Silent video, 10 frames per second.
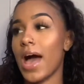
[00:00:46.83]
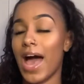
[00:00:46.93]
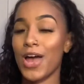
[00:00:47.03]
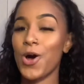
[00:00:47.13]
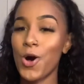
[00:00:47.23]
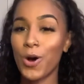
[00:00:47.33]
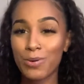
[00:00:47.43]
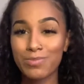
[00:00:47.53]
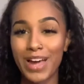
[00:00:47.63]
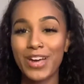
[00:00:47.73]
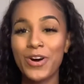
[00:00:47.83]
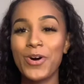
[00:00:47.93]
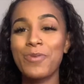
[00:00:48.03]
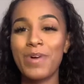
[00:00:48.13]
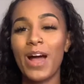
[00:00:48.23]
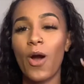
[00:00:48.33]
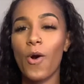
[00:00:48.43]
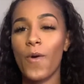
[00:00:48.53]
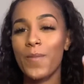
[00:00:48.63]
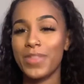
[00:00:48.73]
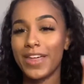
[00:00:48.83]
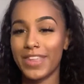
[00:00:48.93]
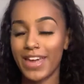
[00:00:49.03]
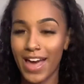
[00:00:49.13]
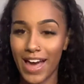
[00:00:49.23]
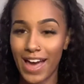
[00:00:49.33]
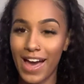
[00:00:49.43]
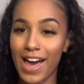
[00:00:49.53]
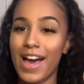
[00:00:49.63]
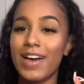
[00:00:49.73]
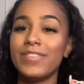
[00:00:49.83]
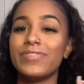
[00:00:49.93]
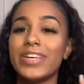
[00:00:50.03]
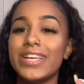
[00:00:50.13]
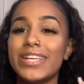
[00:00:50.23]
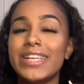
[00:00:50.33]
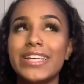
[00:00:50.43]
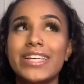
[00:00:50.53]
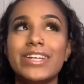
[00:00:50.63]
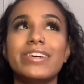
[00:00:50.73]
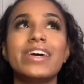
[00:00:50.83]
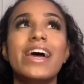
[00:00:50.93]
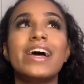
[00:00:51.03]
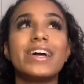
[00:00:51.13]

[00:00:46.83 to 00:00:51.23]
I hope that they have it here,